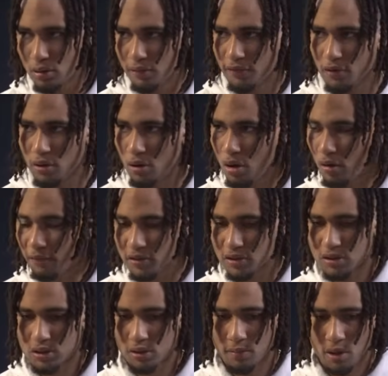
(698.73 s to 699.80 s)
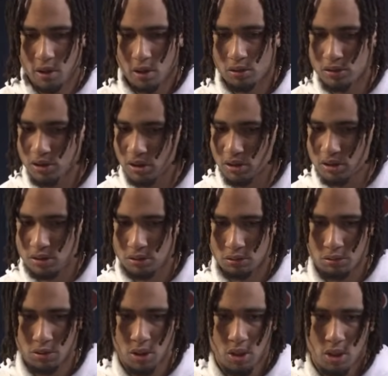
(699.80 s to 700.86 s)
the front office to my coaches
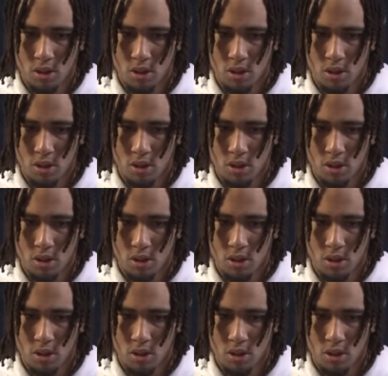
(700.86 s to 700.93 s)
to